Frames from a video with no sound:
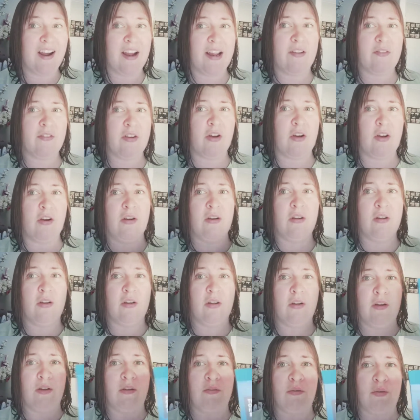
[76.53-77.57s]
I've got
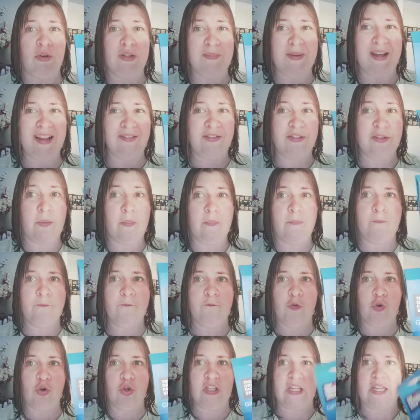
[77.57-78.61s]
forty pounds.
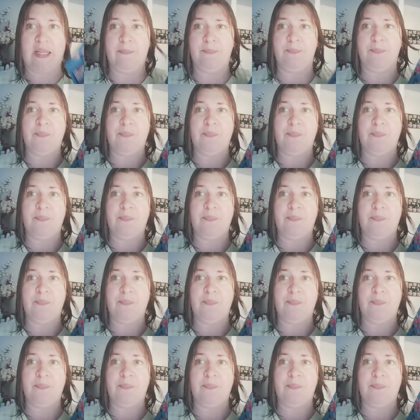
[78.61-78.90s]
forty.